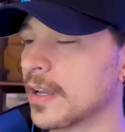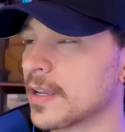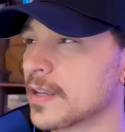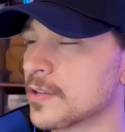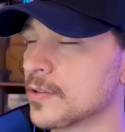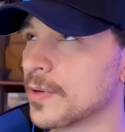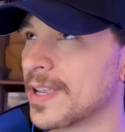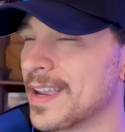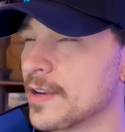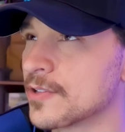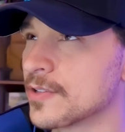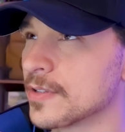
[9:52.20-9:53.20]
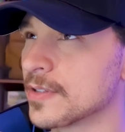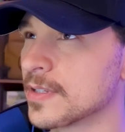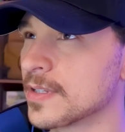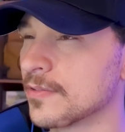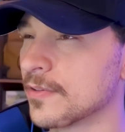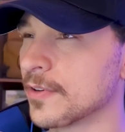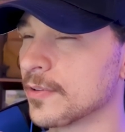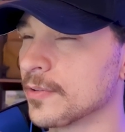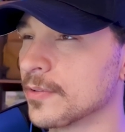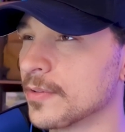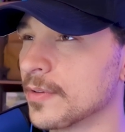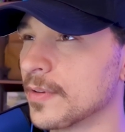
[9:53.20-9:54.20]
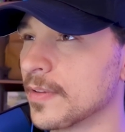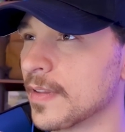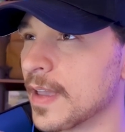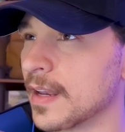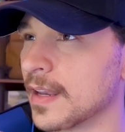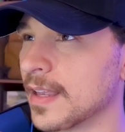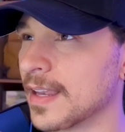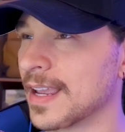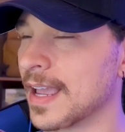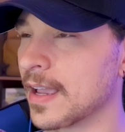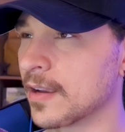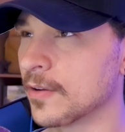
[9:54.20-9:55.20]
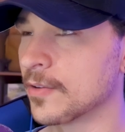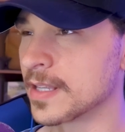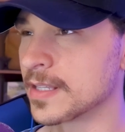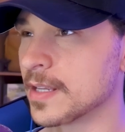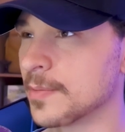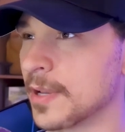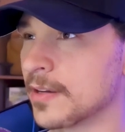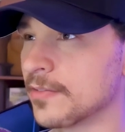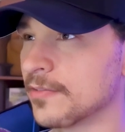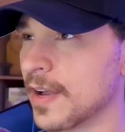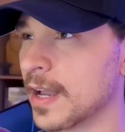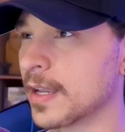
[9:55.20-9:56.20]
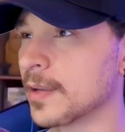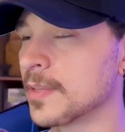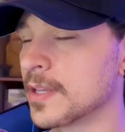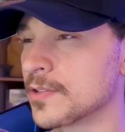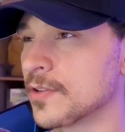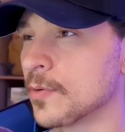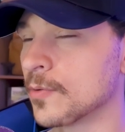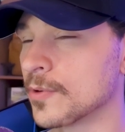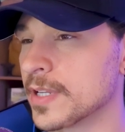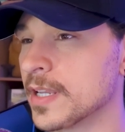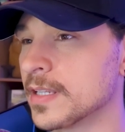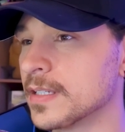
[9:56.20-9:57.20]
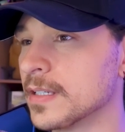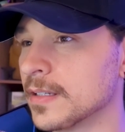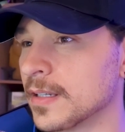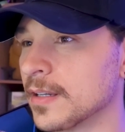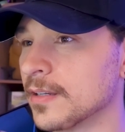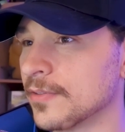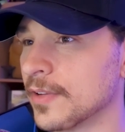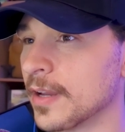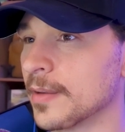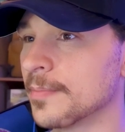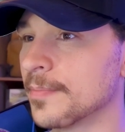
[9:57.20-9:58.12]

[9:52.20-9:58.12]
I guess, locations in Faerûn that echo that same kind of vibe, that Star Wars Cantina kind of vibe?